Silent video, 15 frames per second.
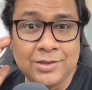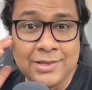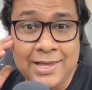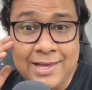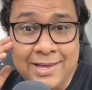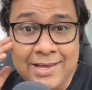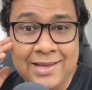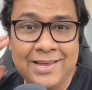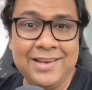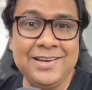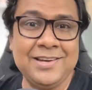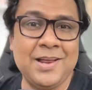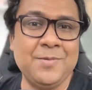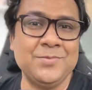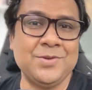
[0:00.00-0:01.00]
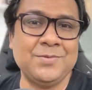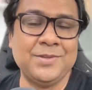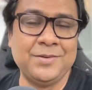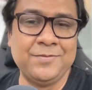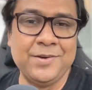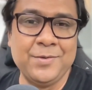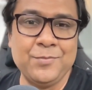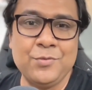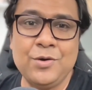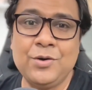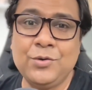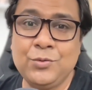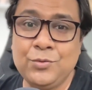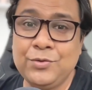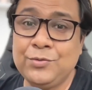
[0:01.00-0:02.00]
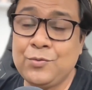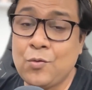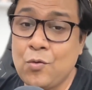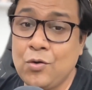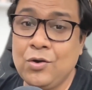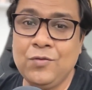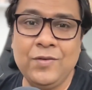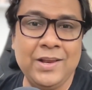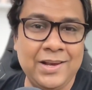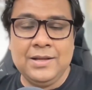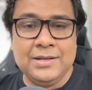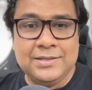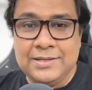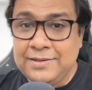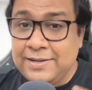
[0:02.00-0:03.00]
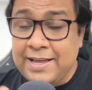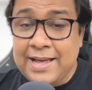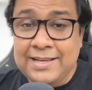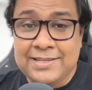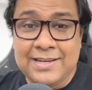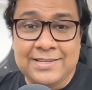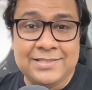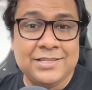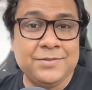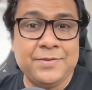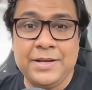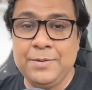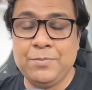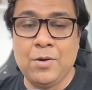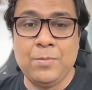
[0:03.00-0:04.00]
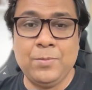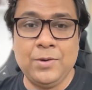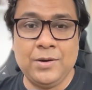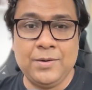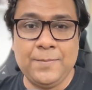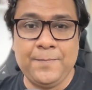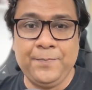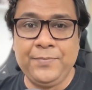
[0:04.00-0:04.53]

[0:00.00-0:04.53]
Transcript: think in terms of that framework to code well. See, React.js is very popular.